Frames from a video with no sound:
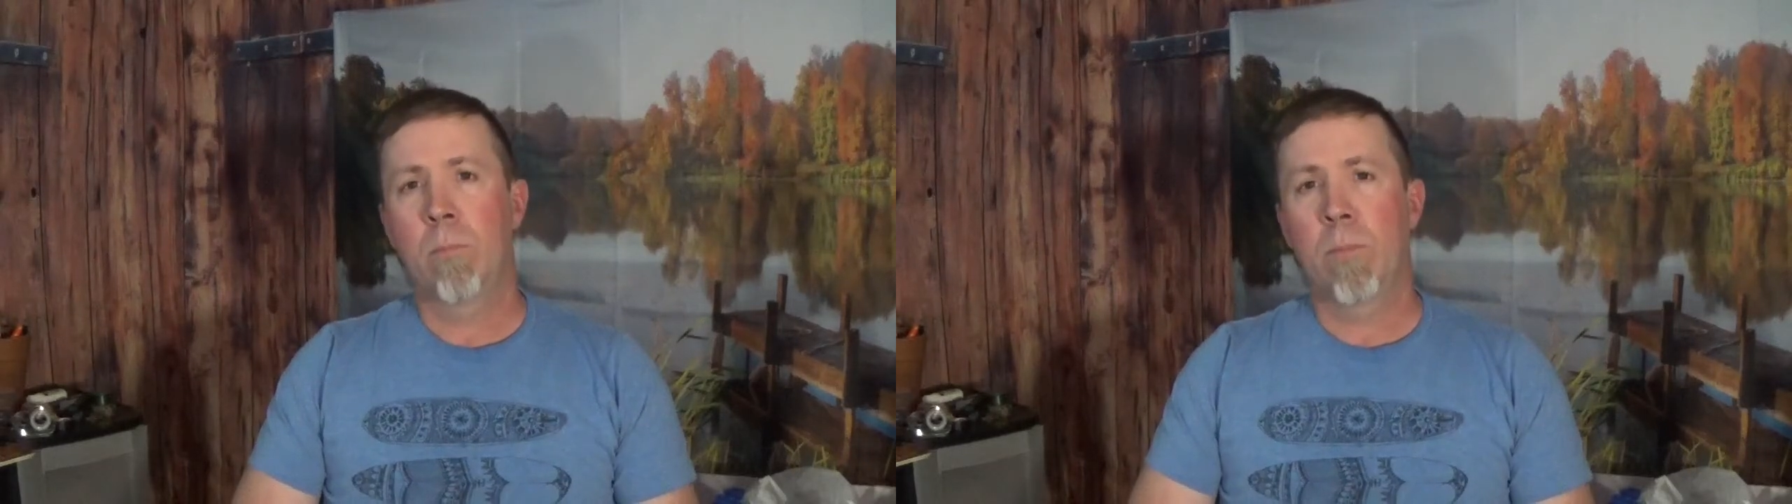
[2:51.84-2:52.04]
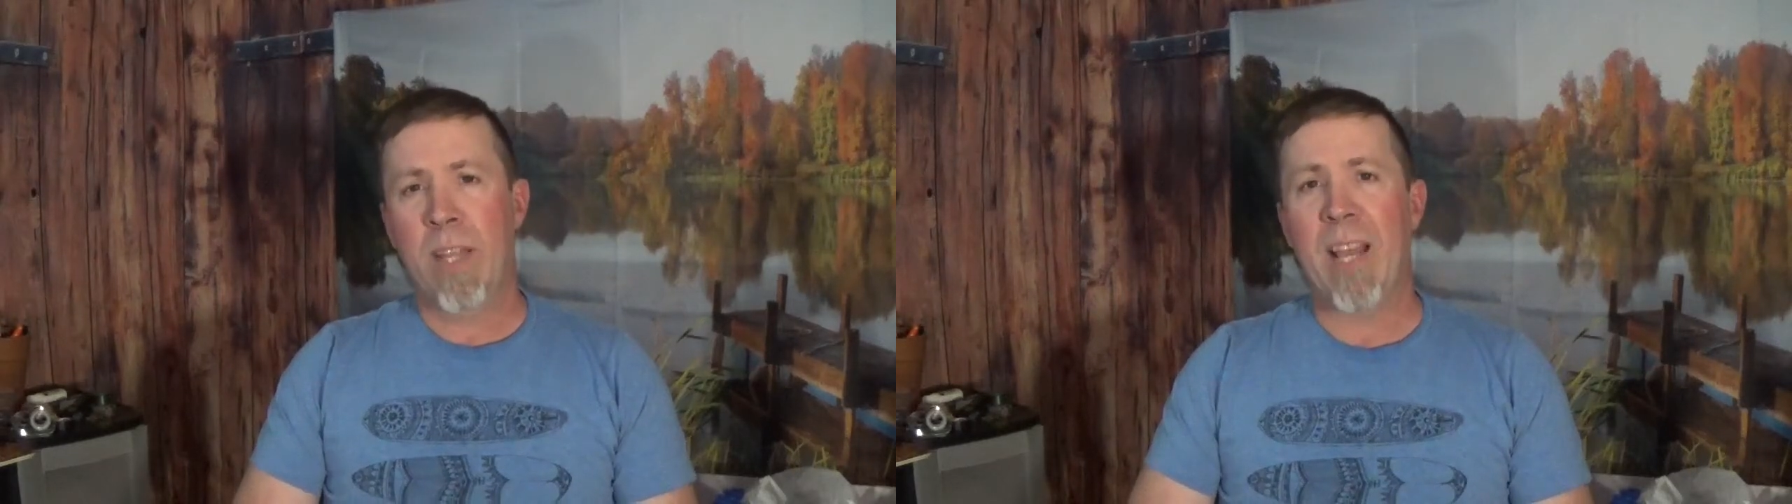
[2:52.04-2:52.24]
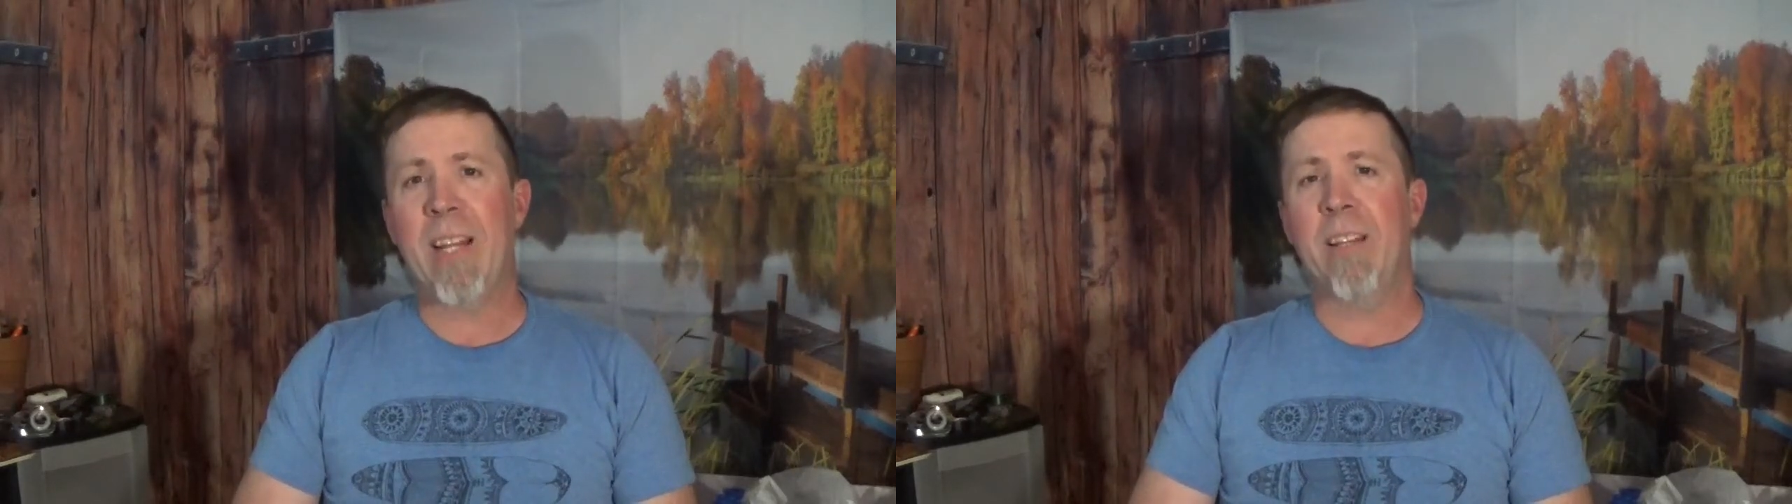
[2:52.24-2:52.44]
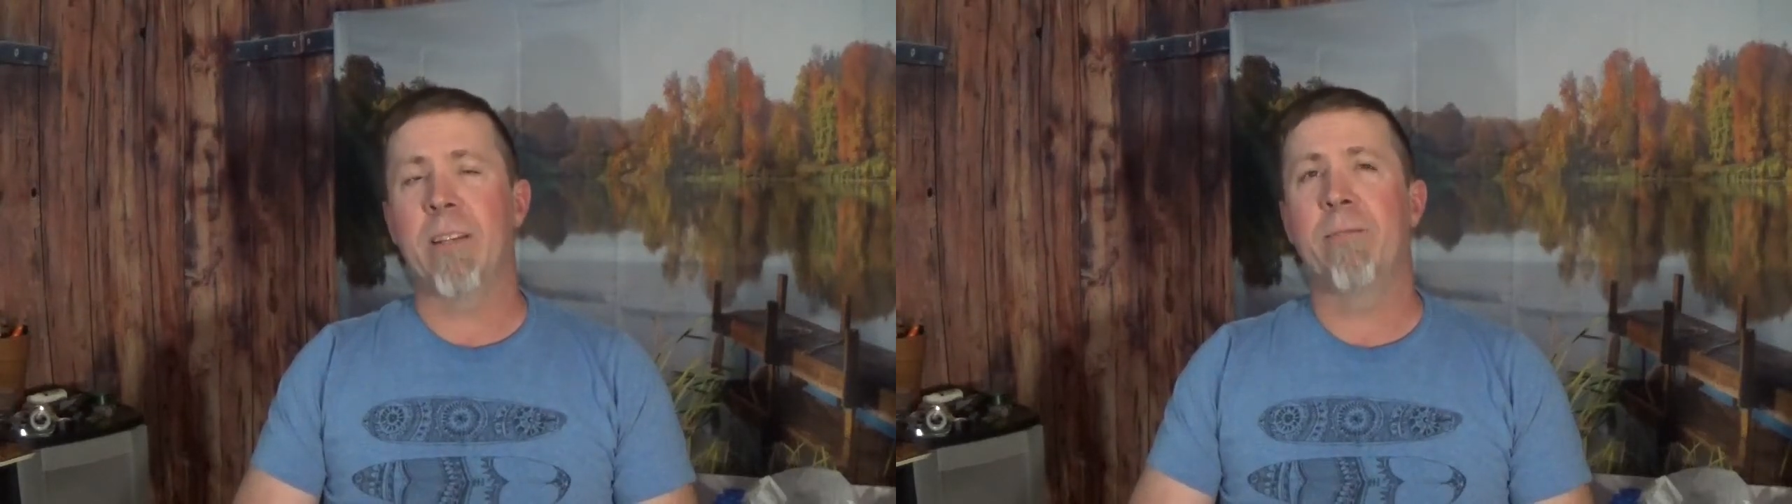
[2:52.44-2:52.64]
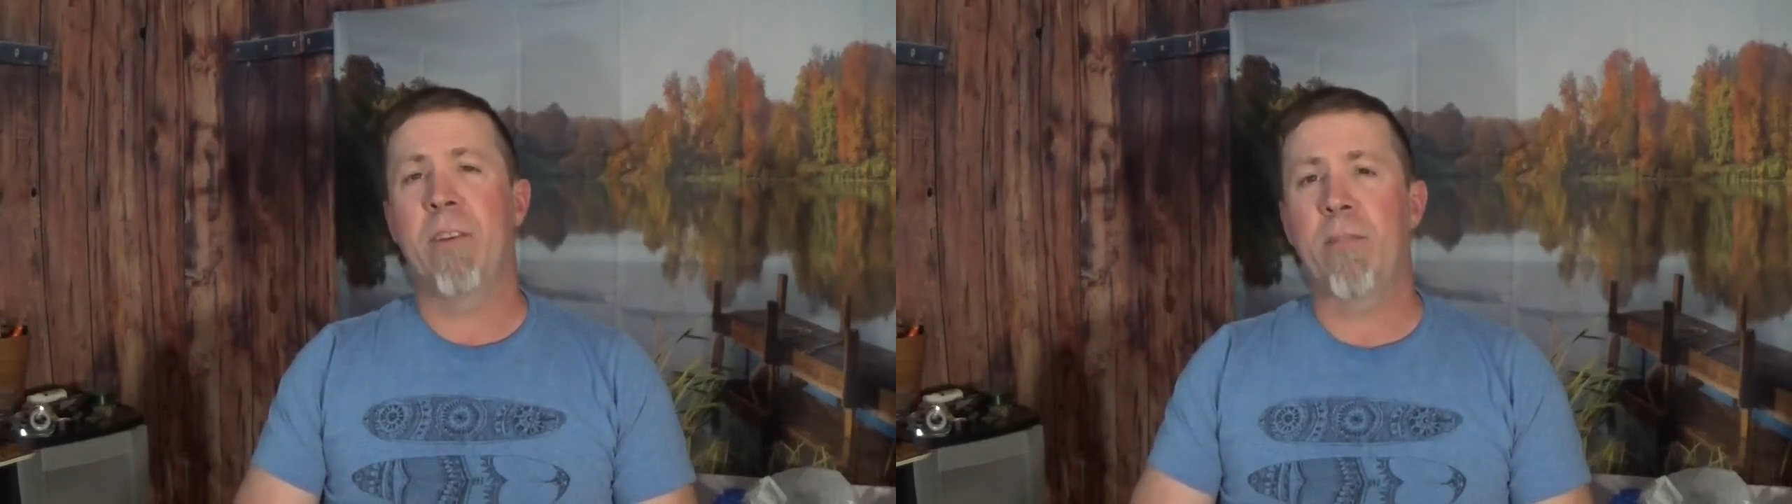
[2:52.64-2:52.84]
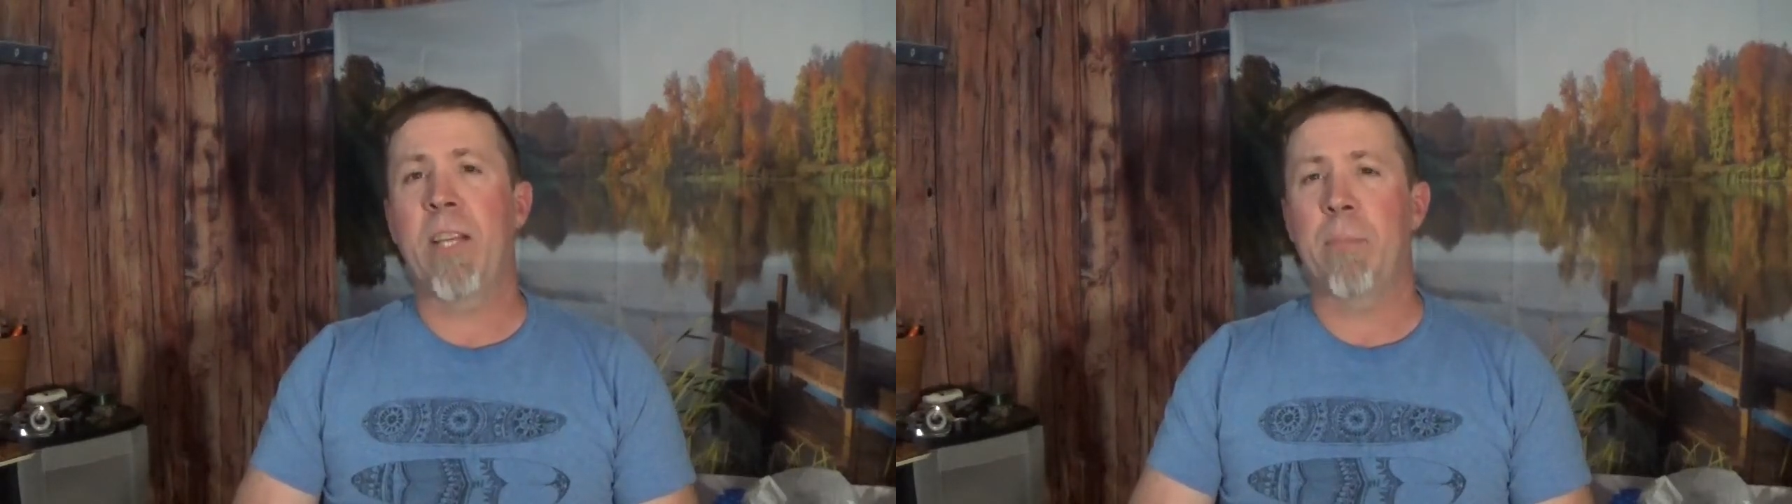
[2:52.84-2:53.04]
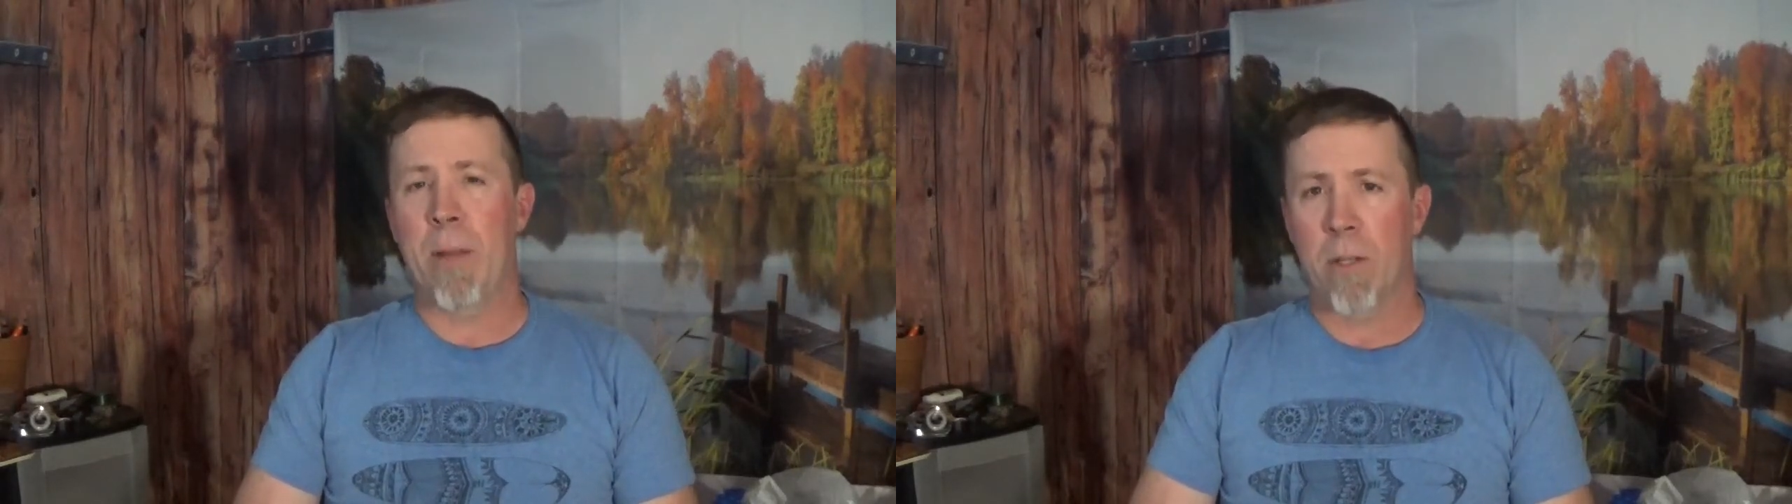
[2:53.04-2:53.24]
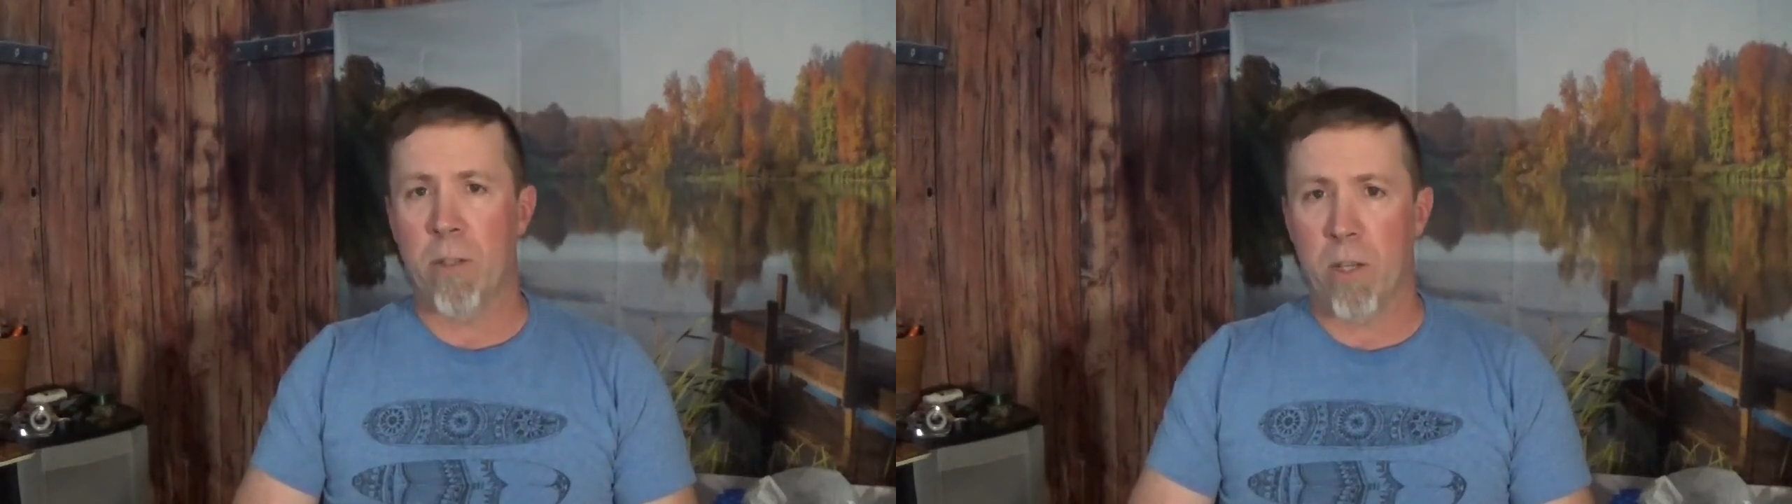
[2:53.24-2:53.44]
to
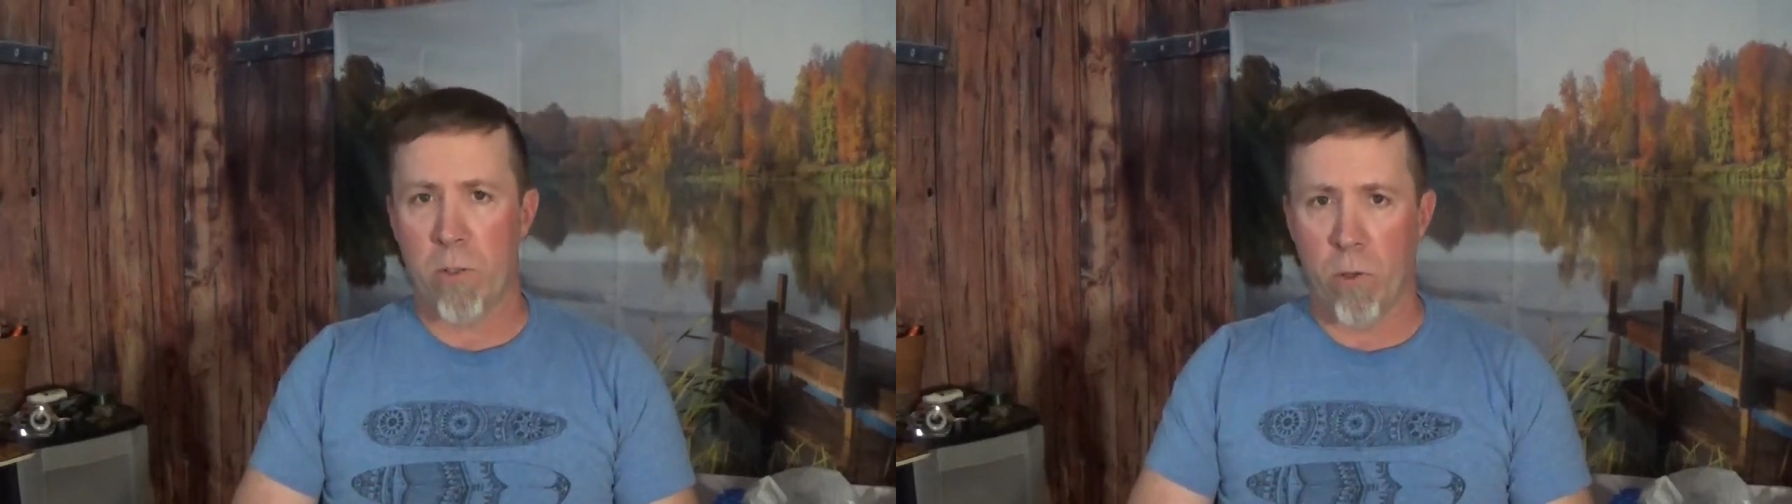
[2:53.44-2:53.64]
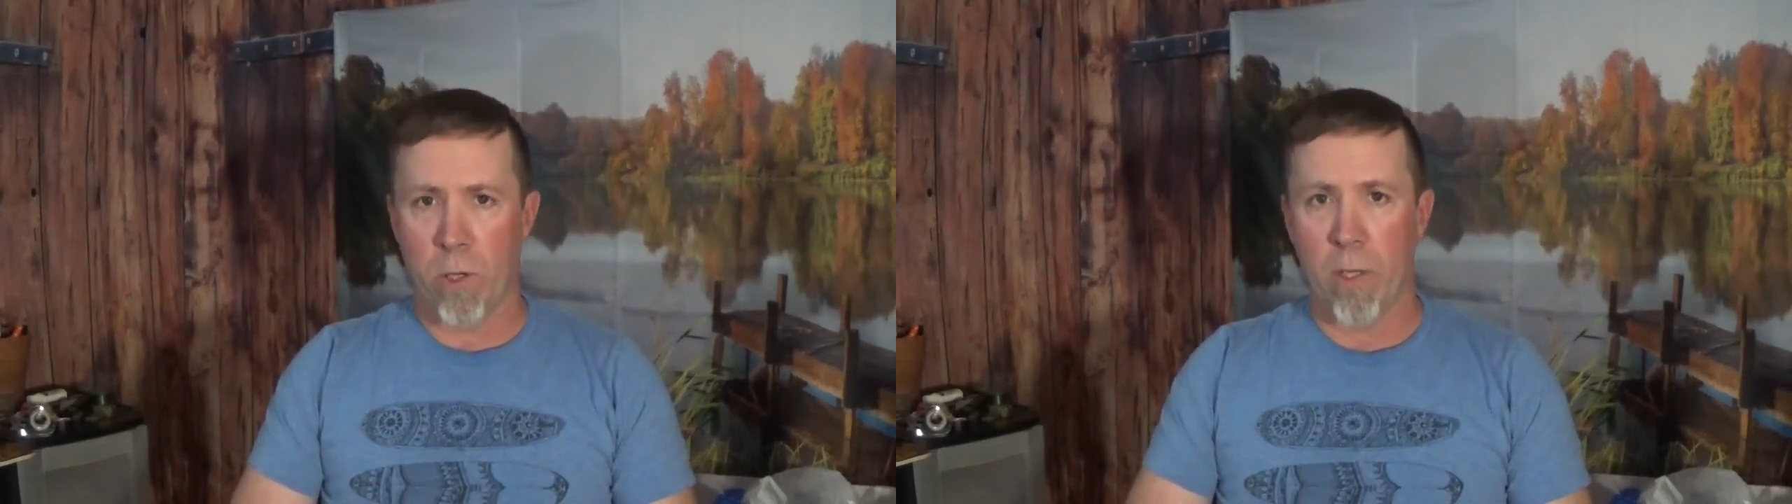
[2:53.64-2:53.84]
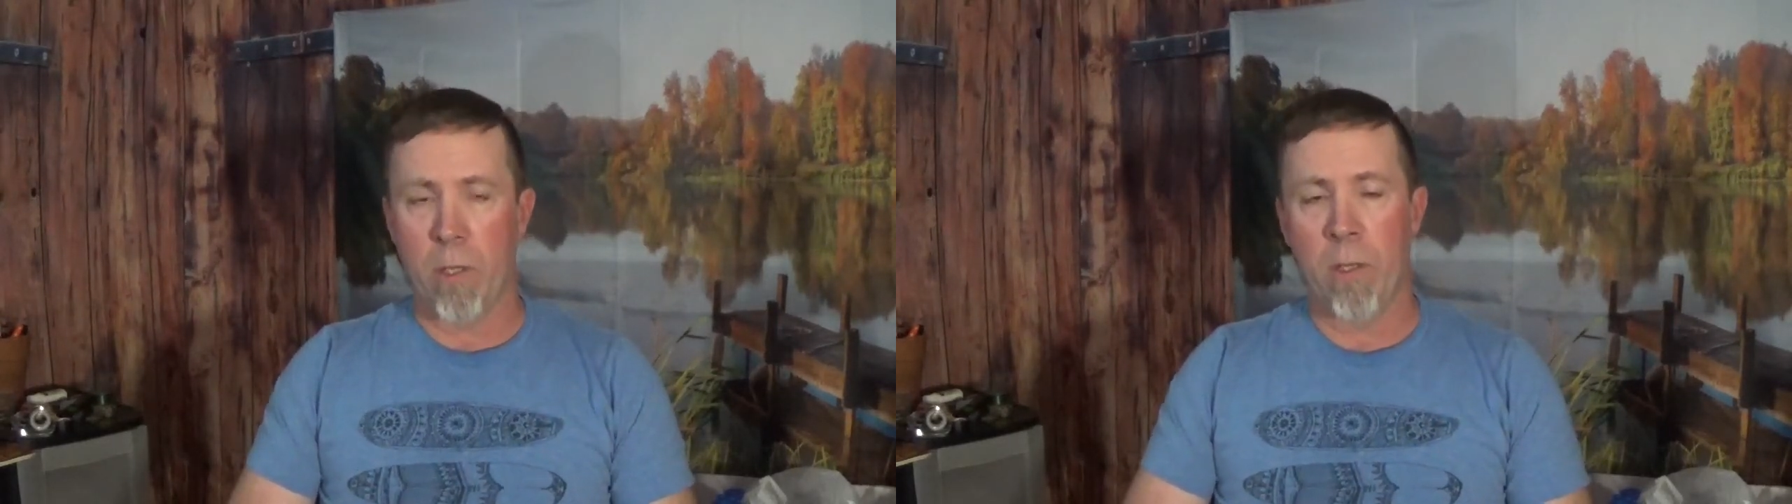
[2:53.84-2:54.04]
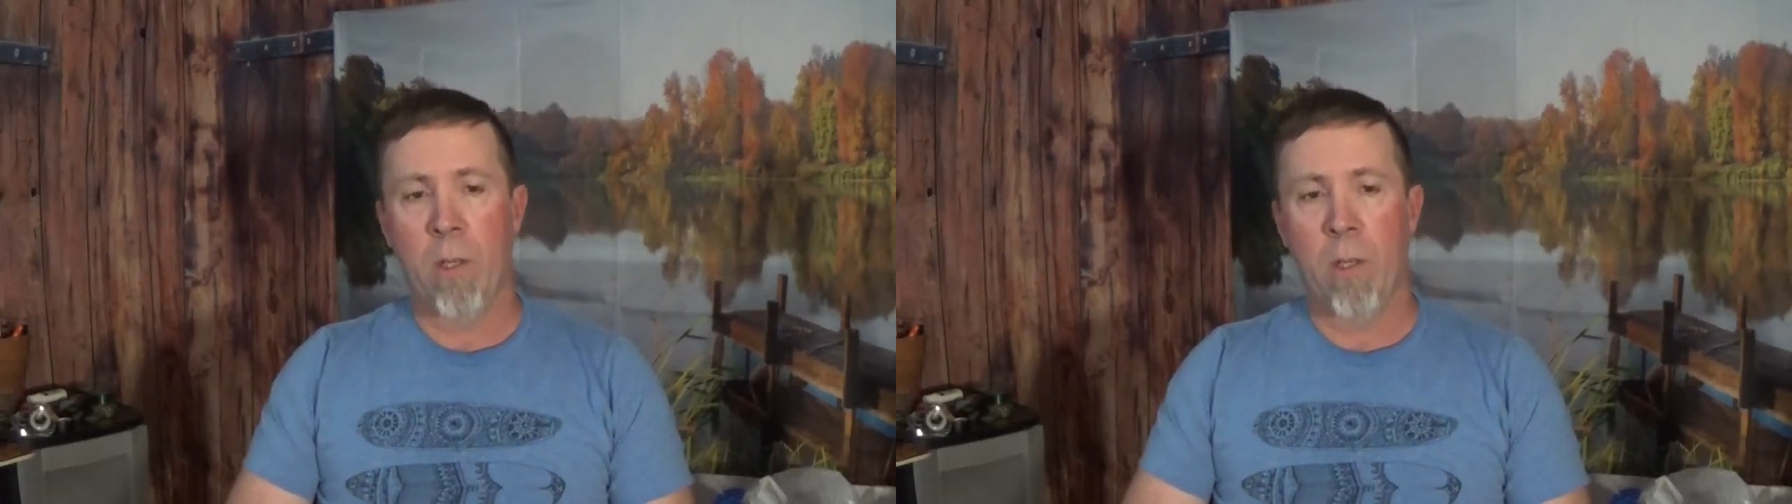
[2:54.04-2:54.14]
15-pound test on it.